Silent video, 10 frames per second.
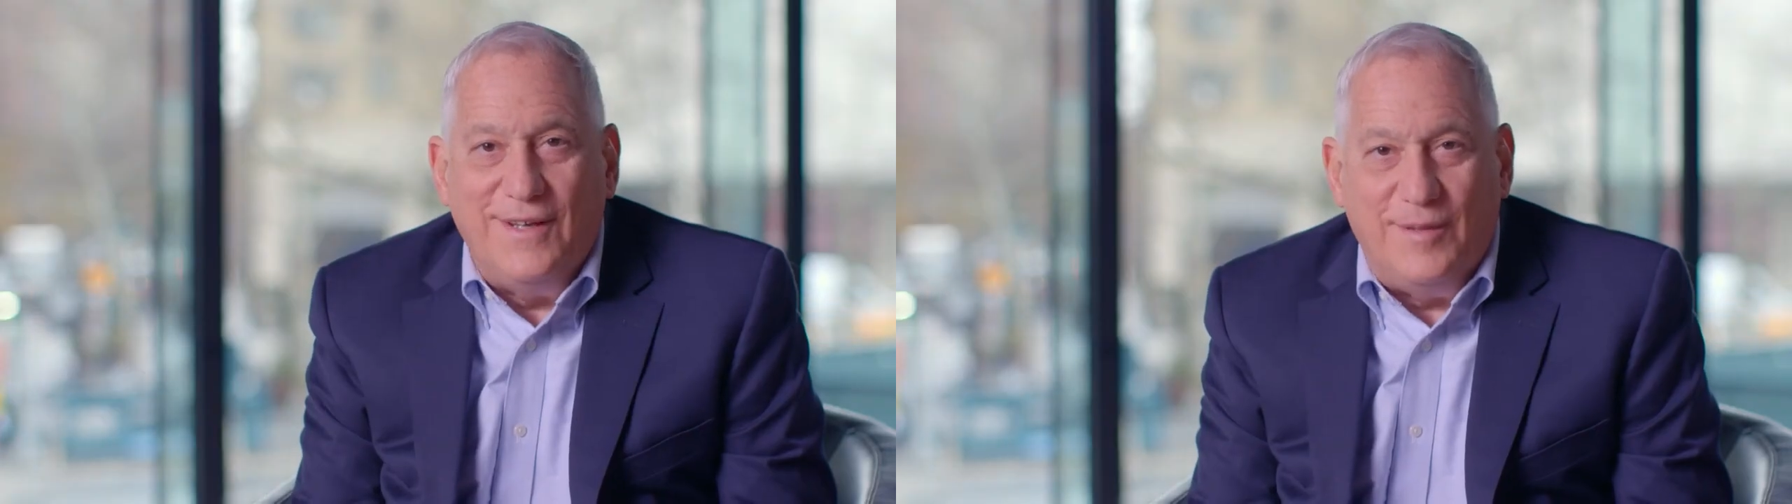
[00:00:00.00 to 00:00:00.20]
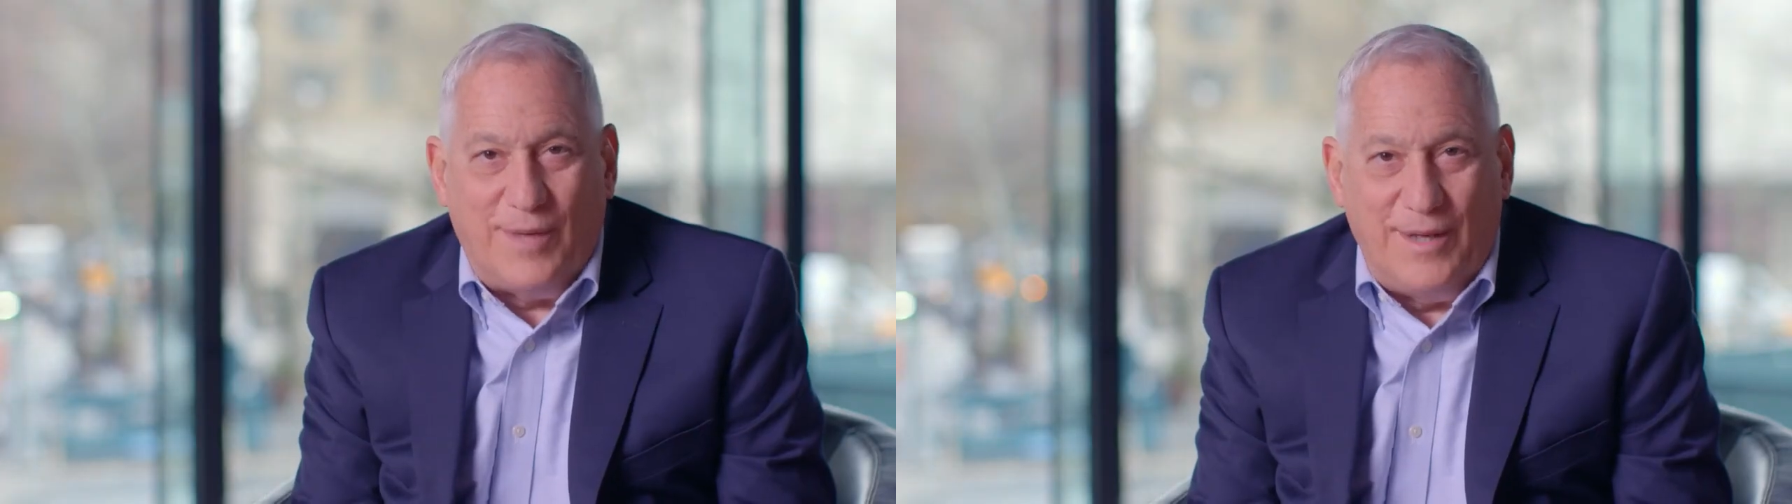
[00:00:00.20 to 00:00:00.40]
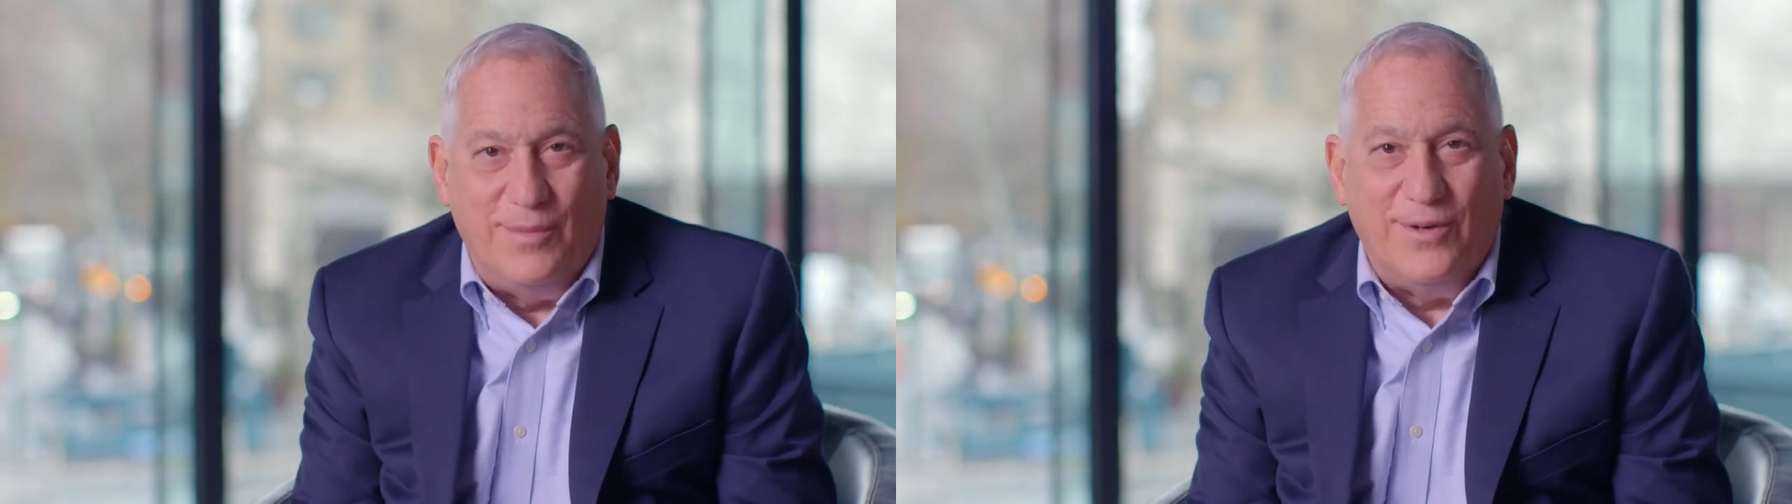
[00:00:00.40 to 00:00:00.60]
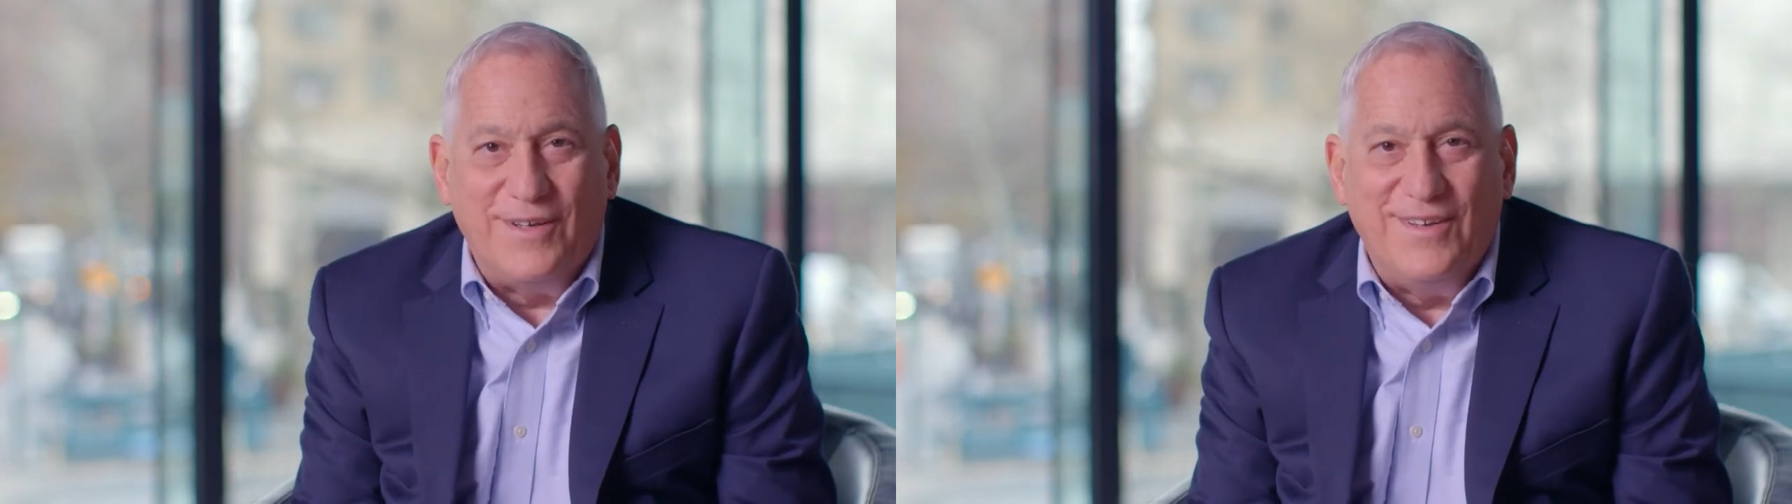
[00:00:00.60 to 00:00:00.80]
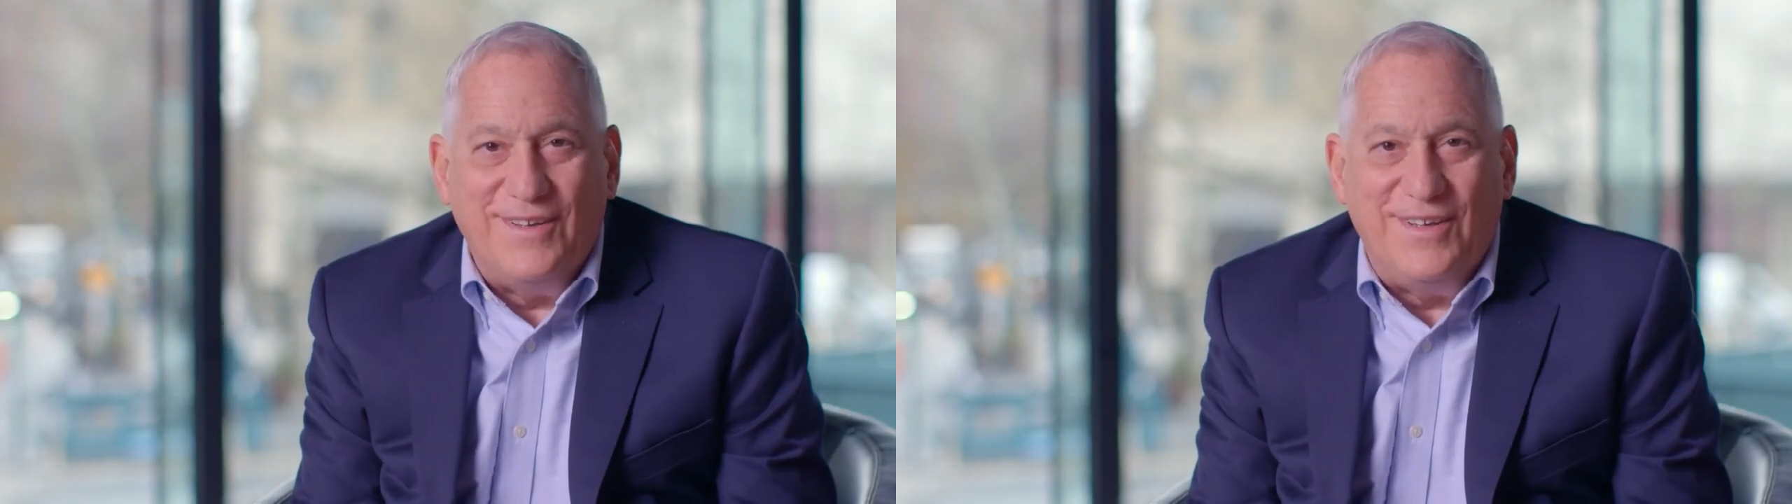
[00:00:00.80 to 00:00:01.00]
and my
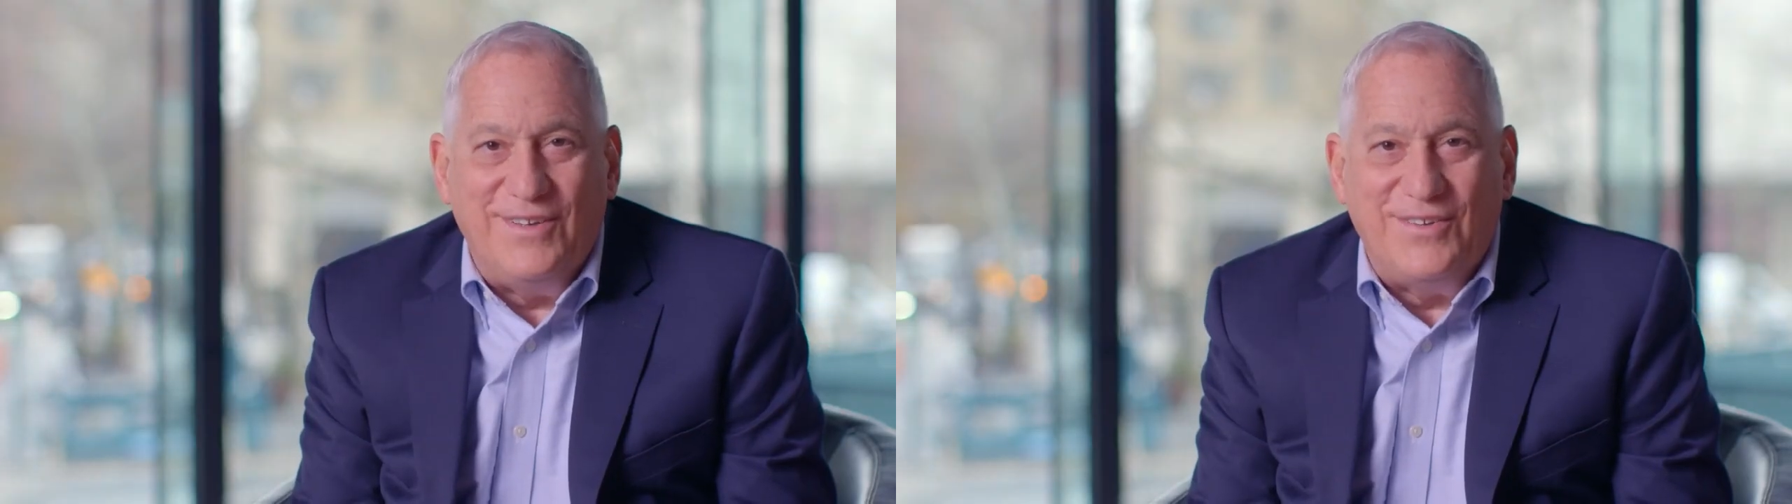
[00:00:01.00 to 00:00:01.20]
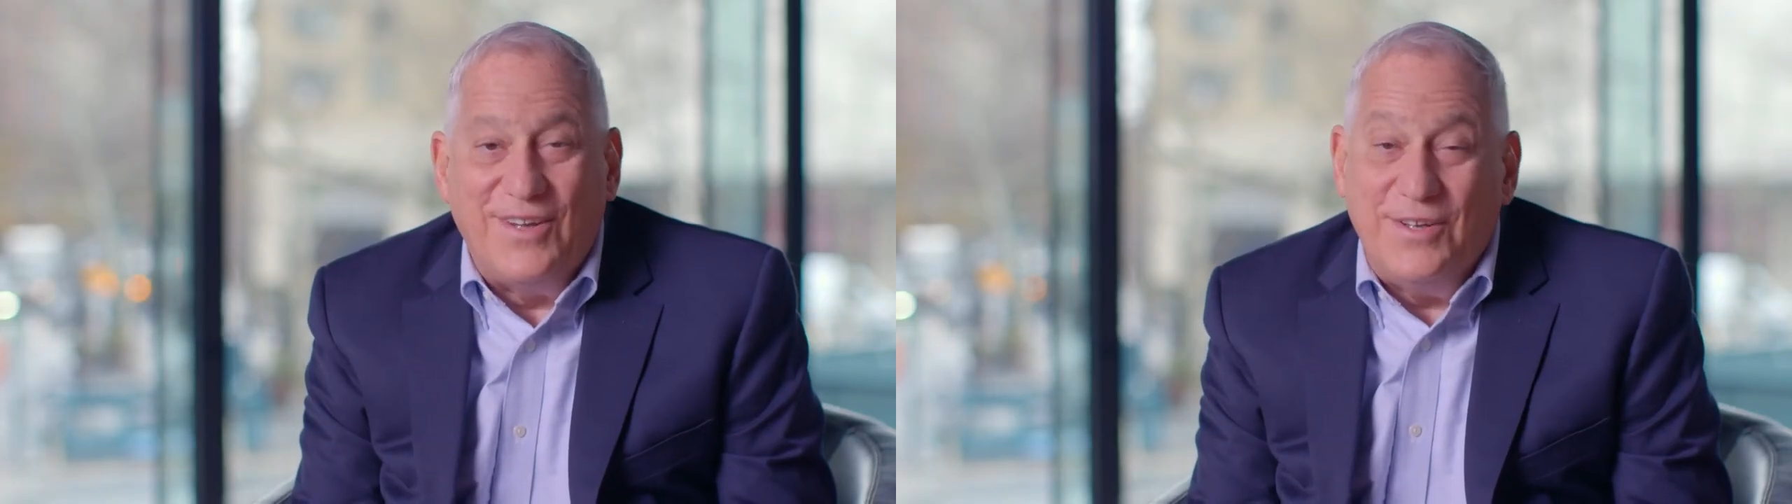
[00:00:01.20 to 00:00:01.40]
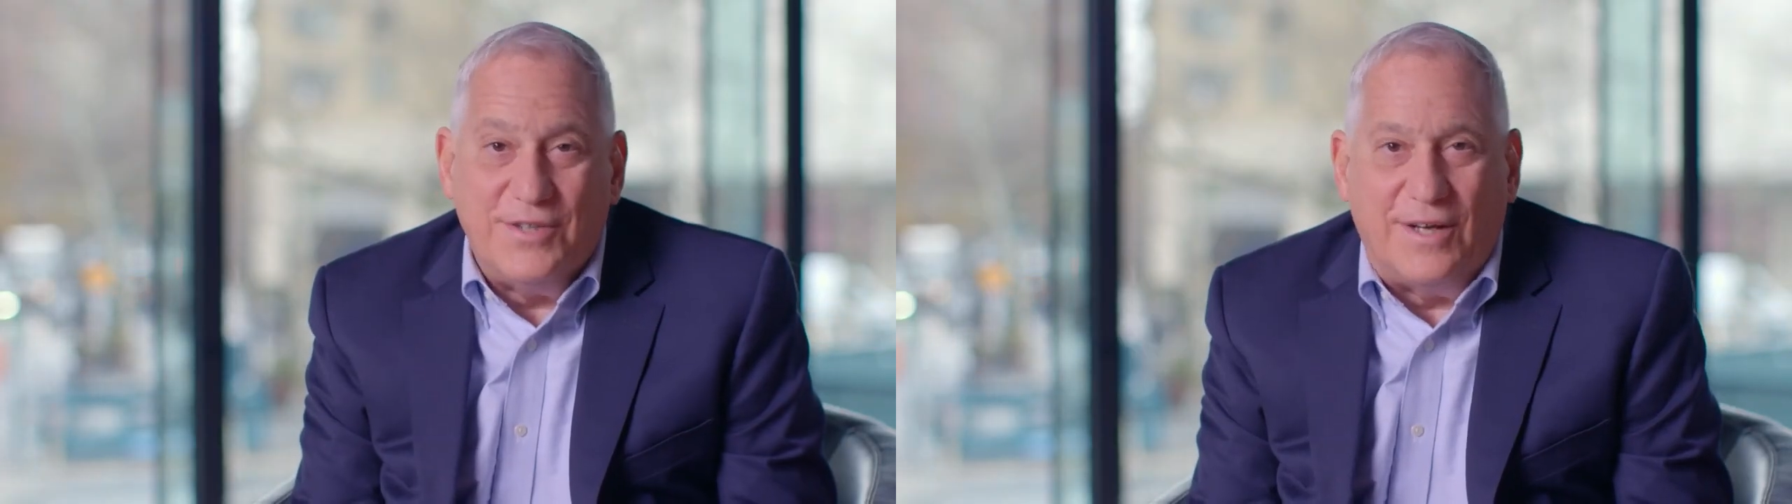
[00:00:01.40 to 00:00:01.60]
book is